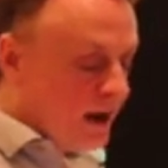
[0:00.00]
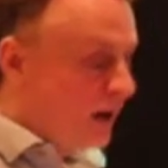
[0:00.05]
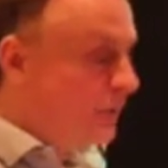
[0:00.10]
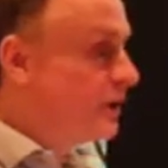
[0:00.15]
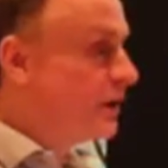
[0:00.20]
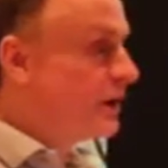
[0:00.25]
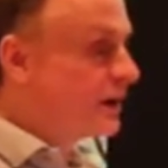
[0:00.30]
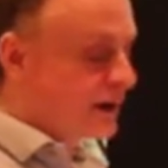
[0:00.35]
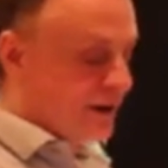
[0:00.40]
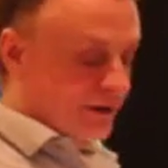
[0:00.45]

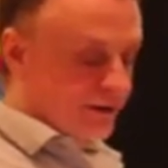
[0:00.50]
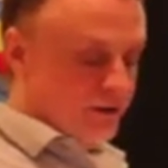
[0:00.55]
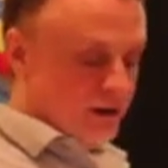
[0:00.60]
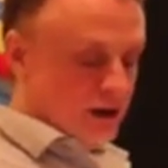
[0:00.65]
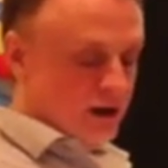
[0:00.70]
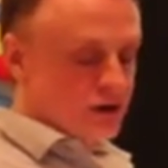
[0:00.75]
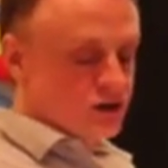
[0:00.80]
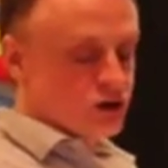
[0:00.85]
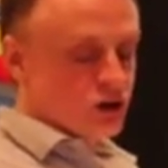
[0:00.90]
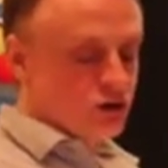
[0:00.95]
American
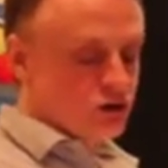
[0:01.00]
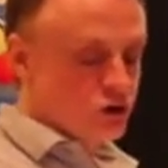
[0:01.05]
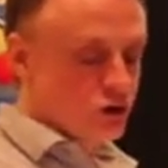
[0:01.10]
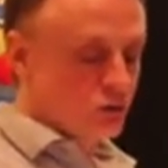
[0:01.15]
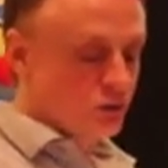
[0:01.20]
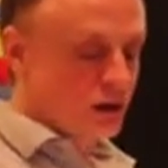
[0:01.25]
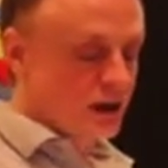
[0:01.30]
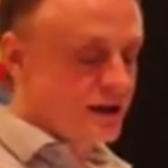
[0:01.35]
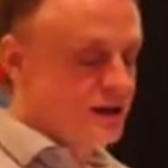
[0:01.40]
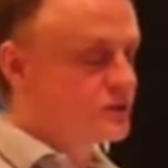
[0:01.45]
Airlines
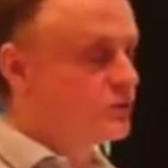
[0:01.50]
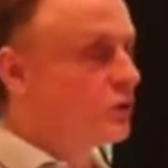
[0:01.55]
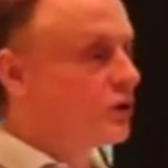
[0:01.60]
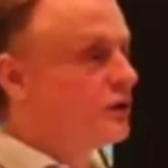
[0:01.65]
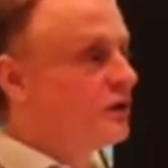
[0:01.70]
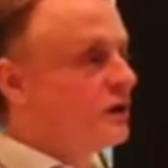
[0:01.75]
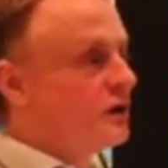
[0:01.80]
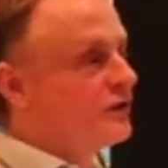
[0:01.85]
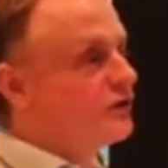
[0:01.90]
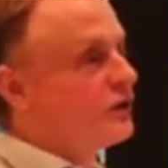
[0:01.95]
also relies
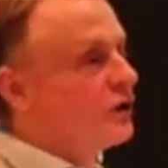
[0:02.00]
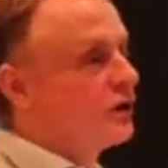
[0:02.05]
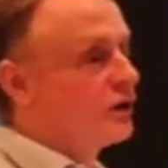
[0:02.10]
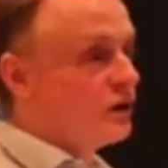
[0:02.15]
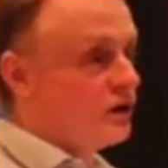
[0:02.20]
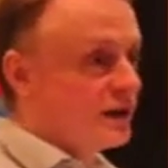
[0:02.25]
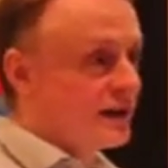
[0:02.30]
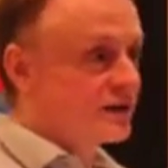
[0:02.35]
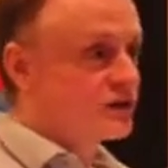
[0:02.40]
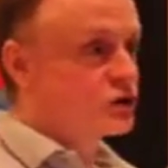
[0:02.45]
more than ever
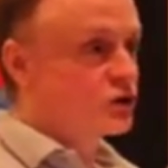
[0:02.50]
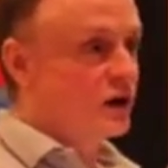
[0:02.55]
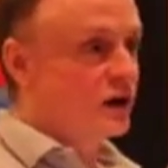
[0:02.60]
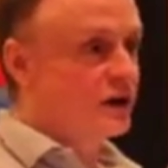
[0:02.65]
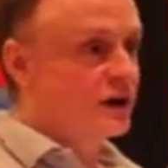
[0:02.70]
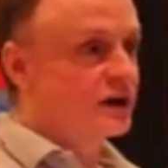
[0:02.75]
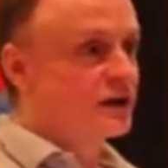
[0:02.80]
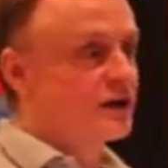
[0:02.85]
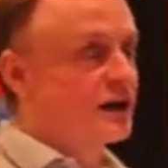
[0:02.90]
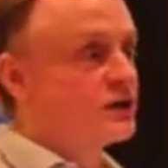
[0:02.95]
on
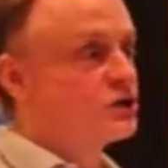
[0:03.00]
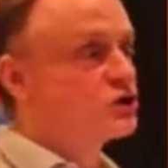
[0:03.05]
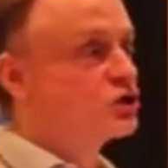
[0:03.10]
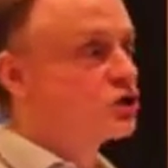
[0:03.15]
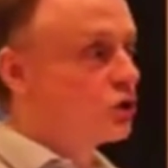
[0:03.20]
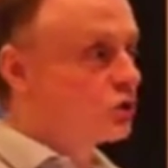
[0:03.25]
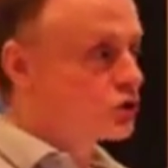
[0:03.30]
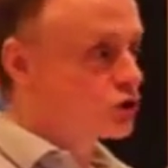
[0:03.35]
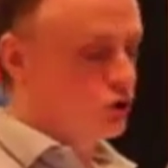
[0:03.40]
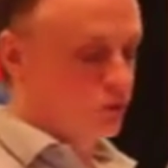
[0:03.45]
electronic and
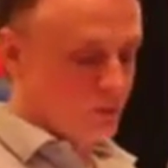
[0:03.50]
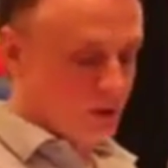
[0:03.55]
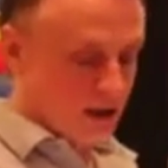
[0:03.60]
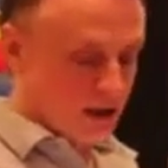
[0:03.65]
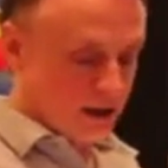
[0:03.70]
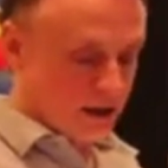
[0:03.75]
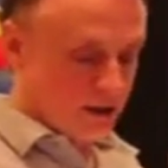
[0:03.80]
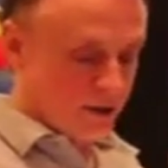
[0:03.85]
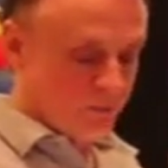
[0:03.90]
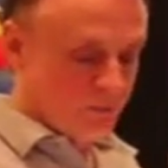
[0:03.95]
social
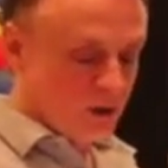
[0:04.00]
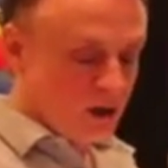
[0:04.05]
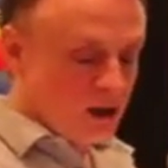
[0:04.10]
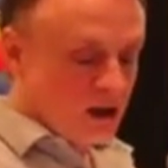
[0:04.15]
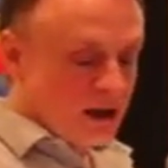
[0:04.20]
media.